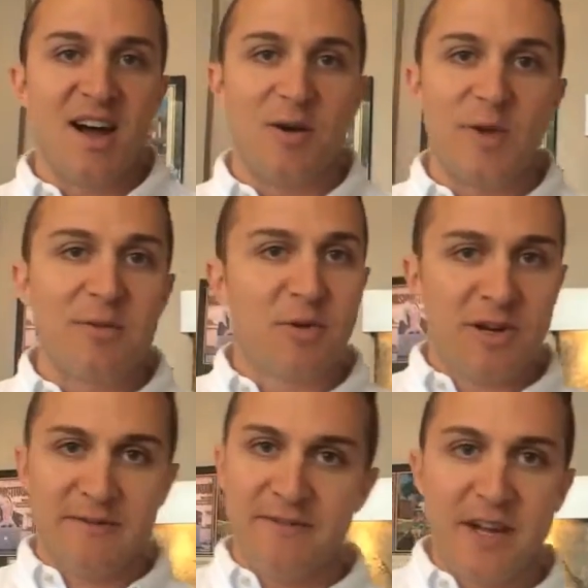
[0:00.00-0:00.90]
we were
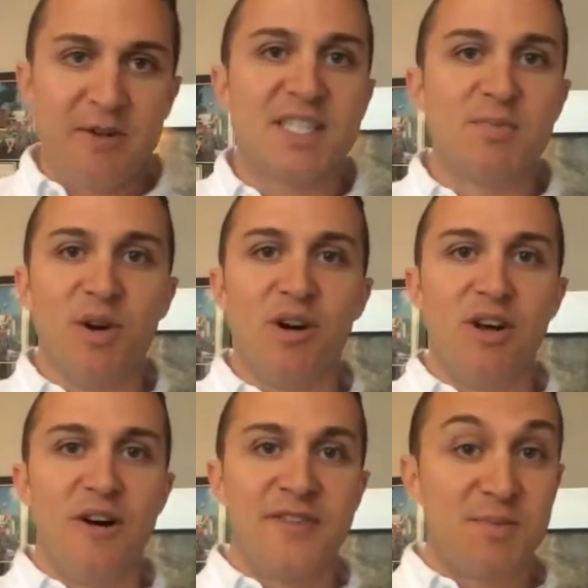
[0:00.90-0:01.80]
in a very small
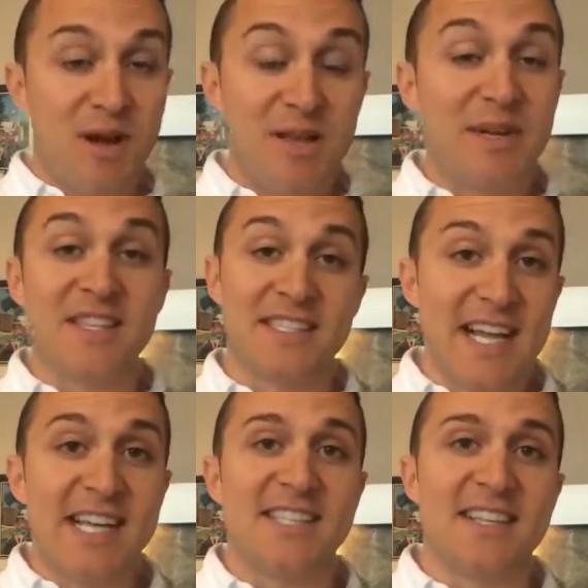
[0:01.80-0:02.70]
office, probably about the
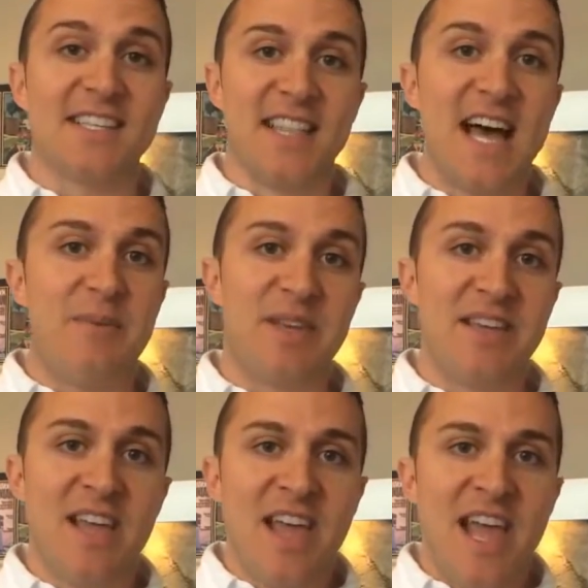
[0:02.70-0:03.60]
size of this lobby,
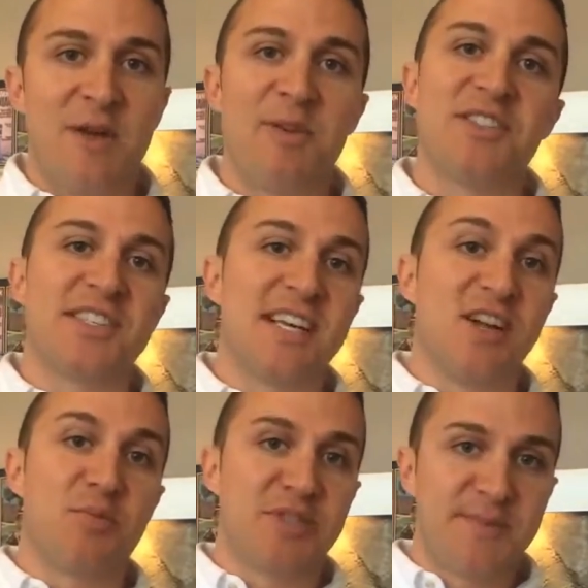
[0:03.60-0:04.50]
and we used to tell
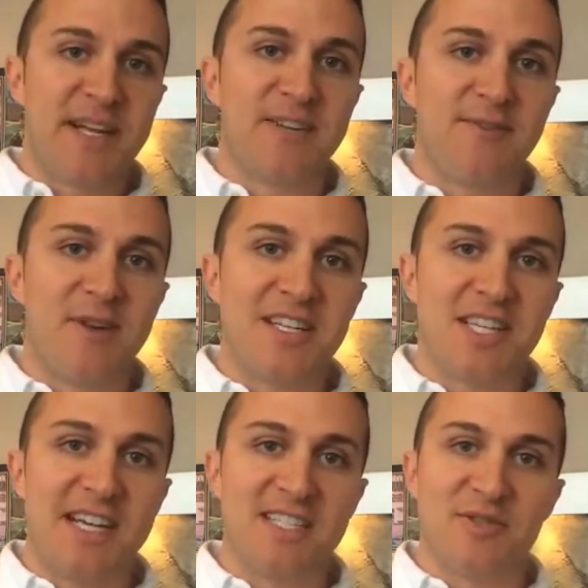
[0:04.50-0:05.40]
our prospective
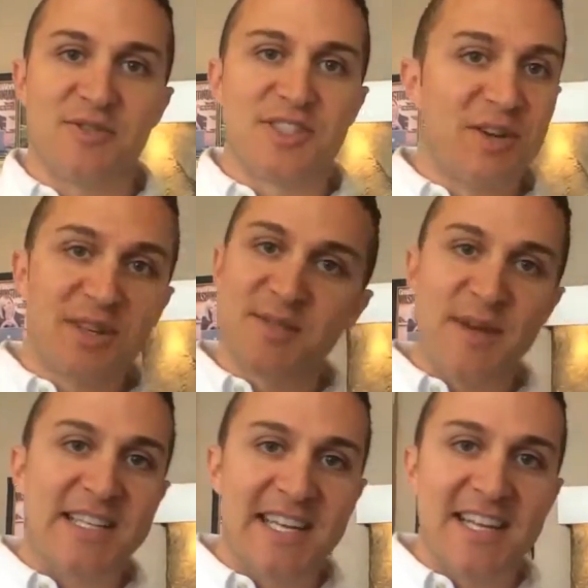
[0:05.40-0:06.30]
franchise owners, don't
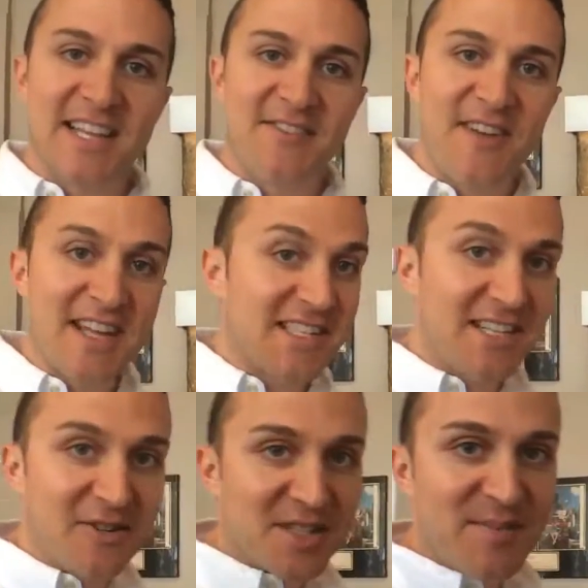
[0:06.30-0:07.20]
expect anything fancy,
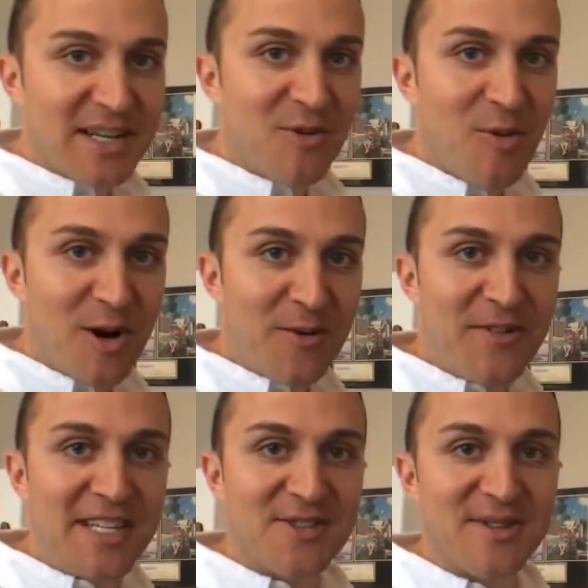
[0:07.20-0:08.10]
don't expect a water
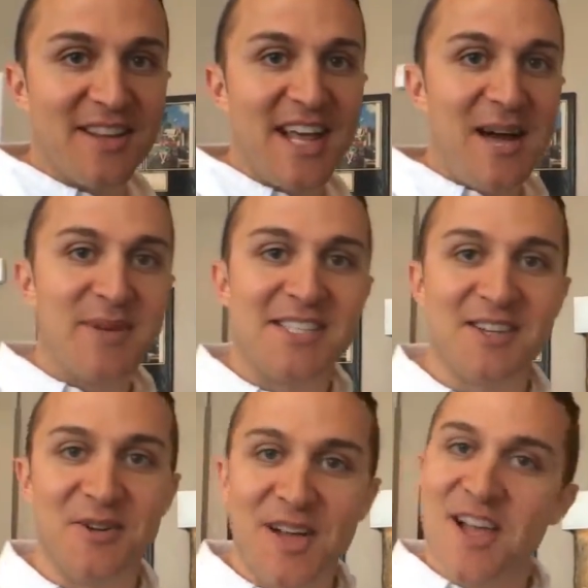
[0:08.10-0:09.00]
feature in the lobby.
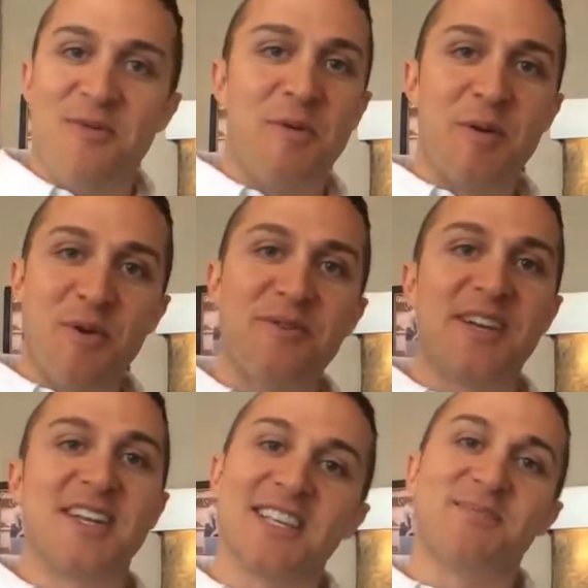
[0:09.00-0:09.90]
So when we moved
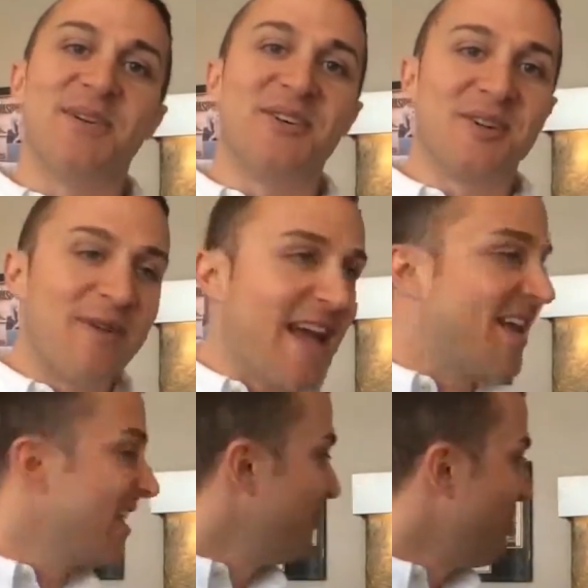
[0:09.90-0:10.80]
into this building, we had
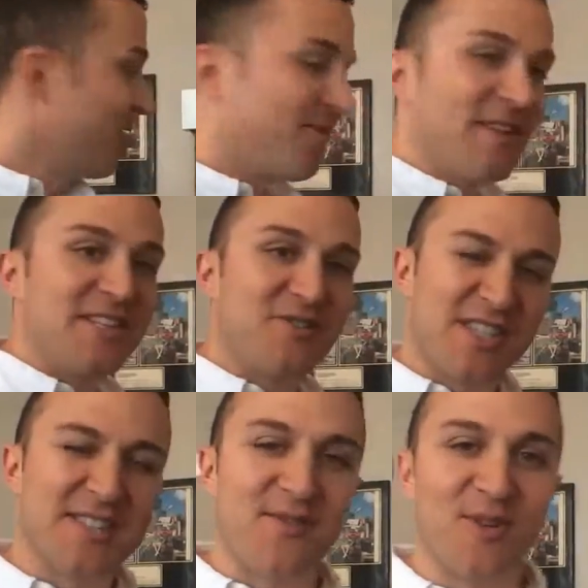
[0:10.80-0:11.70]
to get a water feature
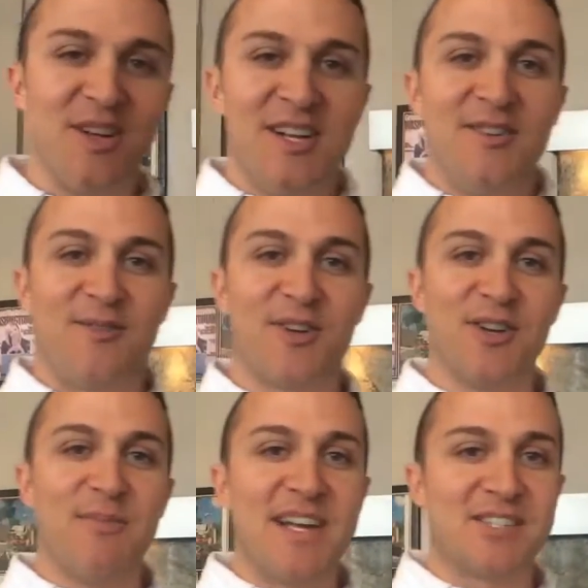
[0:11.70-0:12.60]
just for
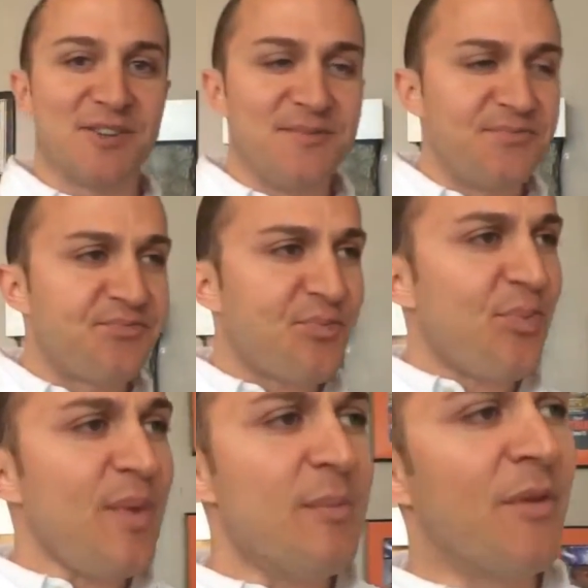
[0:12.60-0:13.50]
good measure.
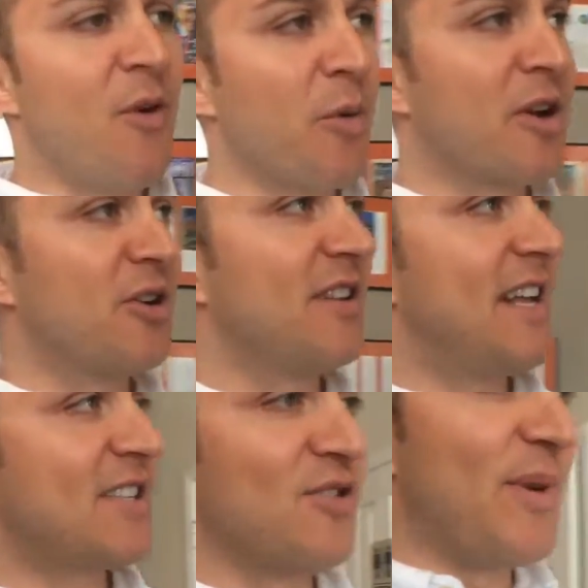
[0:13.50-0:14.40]
Before we go to the
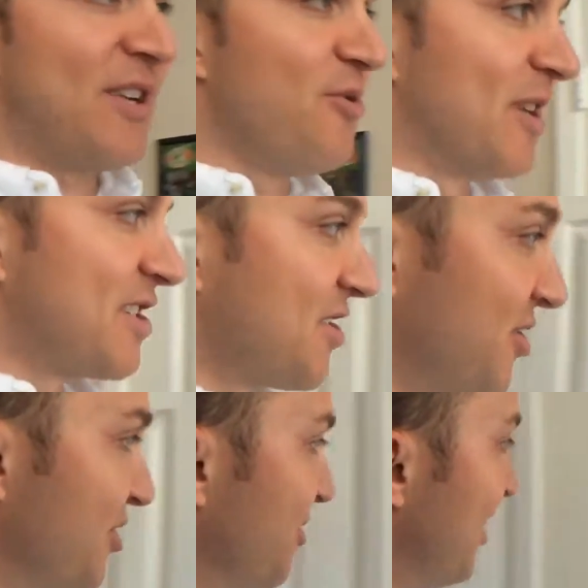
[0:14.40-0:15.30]
next room, I do want to show you